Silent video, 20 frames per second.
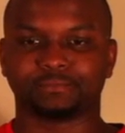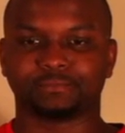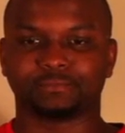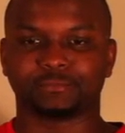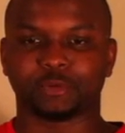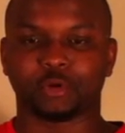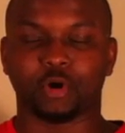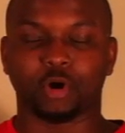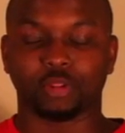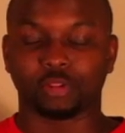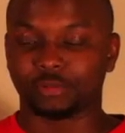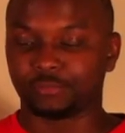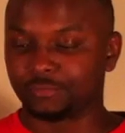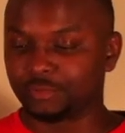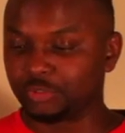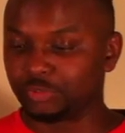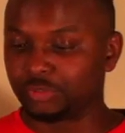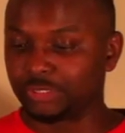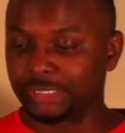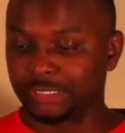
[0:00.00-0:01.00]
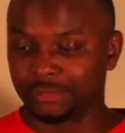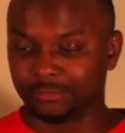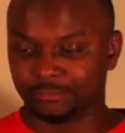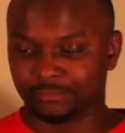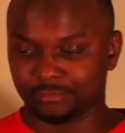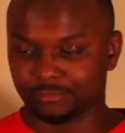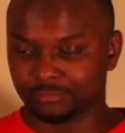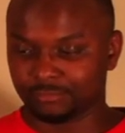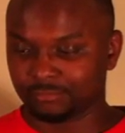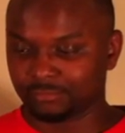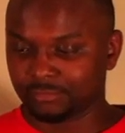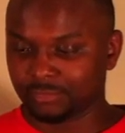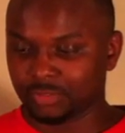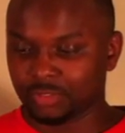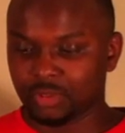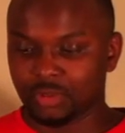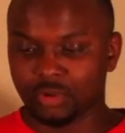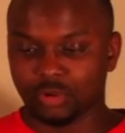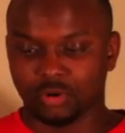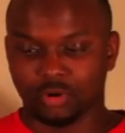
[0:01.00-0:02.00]
Call of Duty.
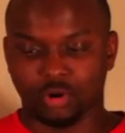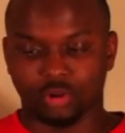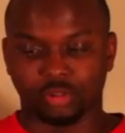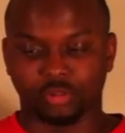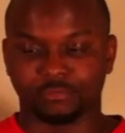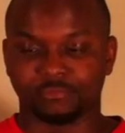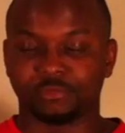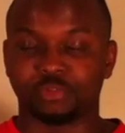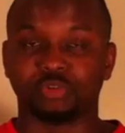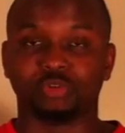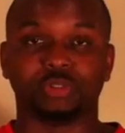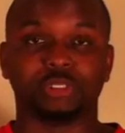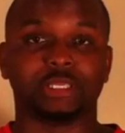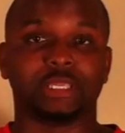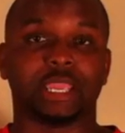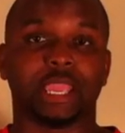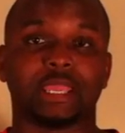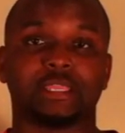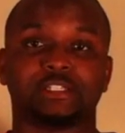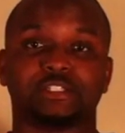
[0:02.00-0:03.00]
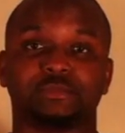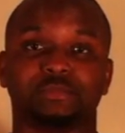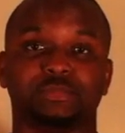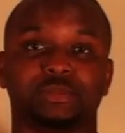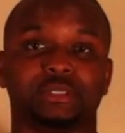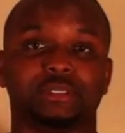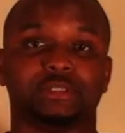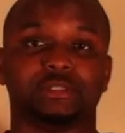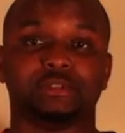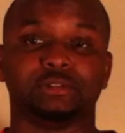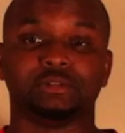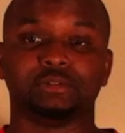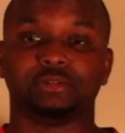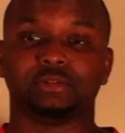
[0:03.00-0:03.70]
Call of Duty has been